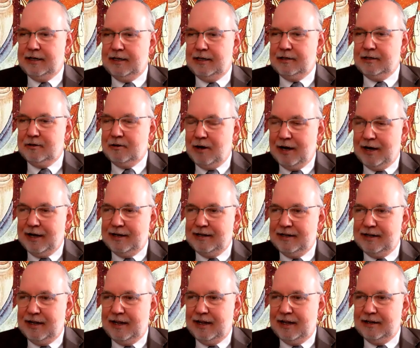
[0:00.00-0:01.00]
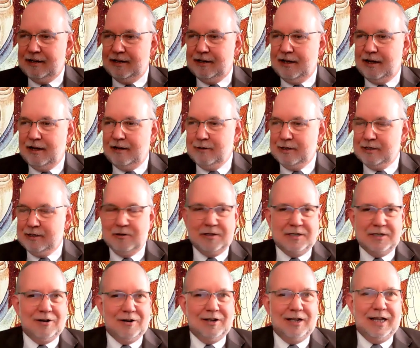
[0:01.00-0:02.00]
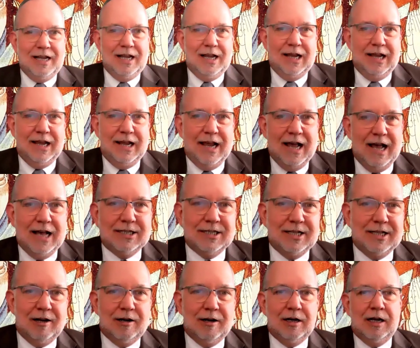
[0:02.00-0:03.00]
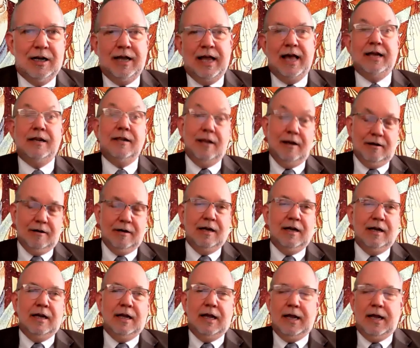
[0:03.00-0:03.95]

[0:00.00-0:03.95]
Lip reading: the shrine and research center he had there.